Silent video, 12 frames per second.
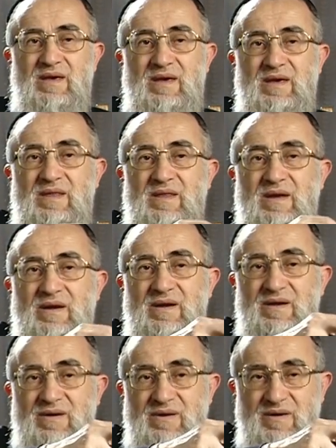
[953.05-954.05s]
in
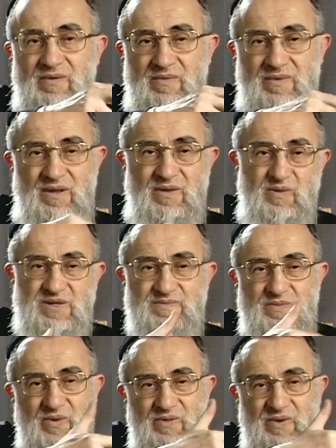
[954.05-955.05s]
uh, it was
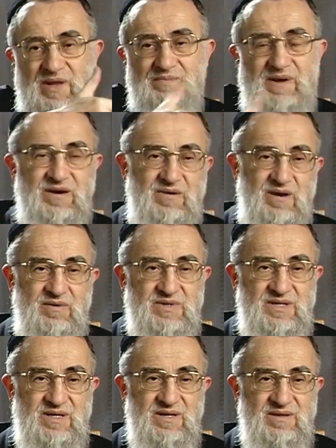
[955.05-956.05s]
we went by
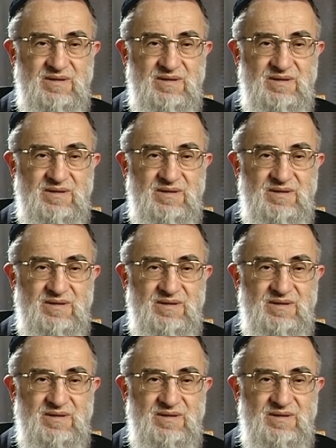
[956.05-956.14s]
rows,